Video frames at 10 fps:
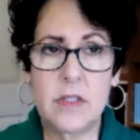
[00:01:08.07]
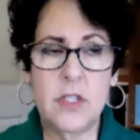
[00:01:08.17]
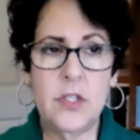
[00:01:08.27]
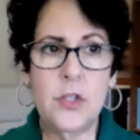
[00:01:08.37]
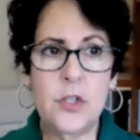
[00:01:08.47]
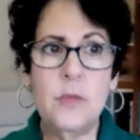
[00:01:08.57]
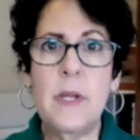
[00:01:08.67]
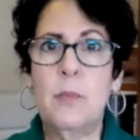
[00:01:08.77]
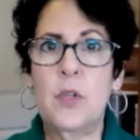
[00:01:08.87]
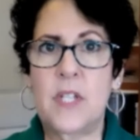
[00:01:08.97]
You know, you
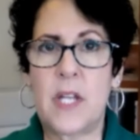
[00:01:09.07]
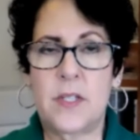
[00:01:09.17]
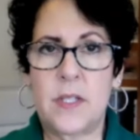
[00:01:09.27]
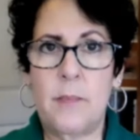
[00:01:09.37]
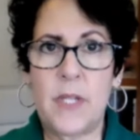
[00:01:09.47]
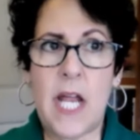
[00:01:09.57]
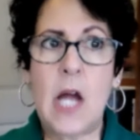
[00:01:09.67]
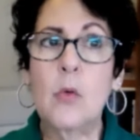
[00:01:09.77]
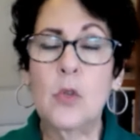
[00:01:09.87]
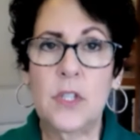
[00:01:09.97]
may present something
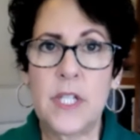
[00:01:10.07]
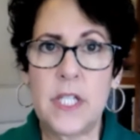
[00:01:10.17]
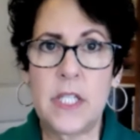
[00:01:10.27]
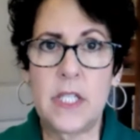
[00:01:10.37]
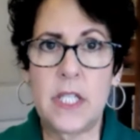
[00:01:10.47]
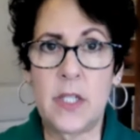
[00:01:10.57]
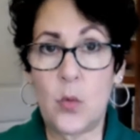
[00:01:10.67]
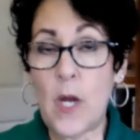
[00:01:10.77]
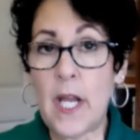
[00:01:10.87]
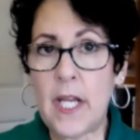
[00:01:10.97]
outwardly in
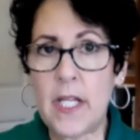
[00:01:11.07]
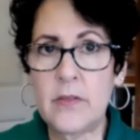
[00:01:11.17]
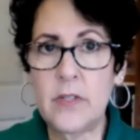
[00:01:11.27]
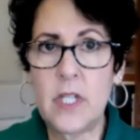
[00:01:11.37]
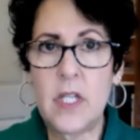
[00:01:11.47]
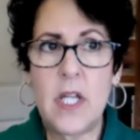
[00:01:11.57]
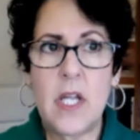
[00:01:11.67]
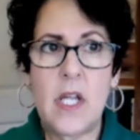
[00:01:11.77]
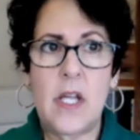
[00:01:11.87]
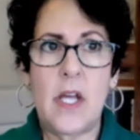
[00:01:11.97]
a way
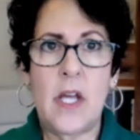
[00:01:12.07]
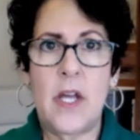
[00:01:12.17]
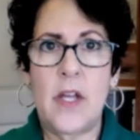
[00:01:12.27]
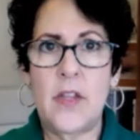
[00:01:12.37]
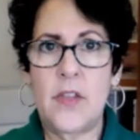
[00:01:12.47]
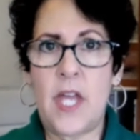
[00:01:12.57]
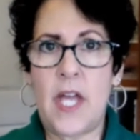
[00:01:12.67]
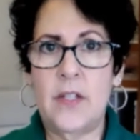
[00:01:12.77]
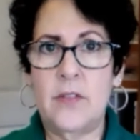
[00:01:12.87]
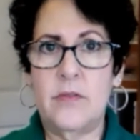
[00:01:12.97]

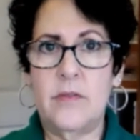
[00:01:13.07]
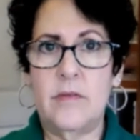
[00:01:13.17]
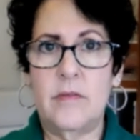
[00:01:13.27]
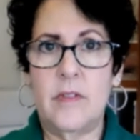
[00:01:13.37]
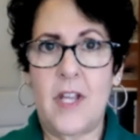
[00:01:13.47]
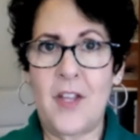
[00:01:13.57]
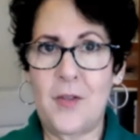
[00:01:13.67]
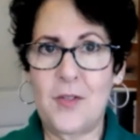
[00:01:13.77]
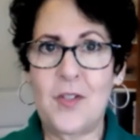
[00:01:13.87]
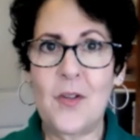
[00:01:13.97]
that
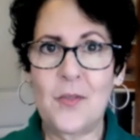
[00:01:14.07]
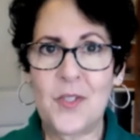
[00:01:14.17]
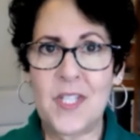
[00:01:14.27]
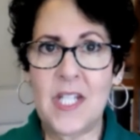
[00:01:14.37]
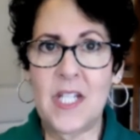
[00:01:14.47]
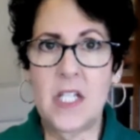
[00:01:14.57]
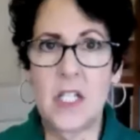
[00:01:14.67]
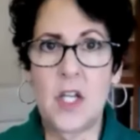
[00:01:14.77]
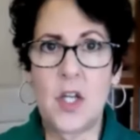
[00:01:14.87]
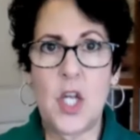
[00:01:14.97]
others don't see.
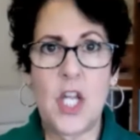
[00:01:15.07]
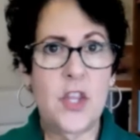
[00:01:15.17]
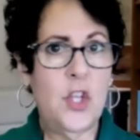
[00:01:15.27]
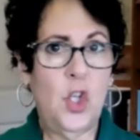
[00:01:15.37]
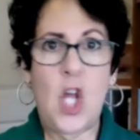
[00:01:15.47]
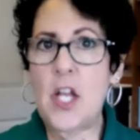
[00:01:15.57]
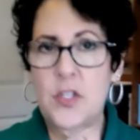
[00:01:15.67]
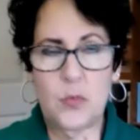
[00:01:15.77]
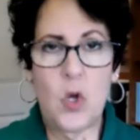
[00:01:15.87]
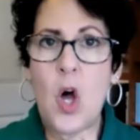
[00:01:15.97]
The
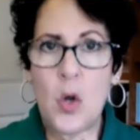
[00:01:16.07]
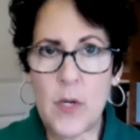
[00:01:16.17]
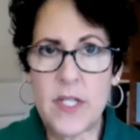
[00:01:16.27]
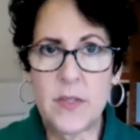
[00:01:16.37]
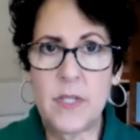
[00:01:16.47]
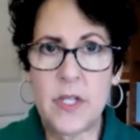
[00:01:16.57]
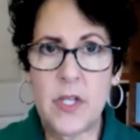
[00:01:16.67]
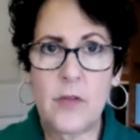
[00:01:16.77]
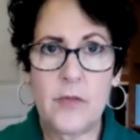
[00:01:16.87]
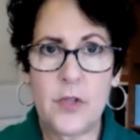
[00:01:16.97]
loss will always be
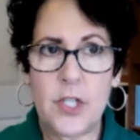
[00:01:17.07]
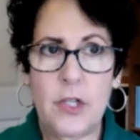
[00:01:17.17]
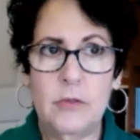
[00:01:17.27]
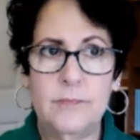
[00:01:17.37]
there for you.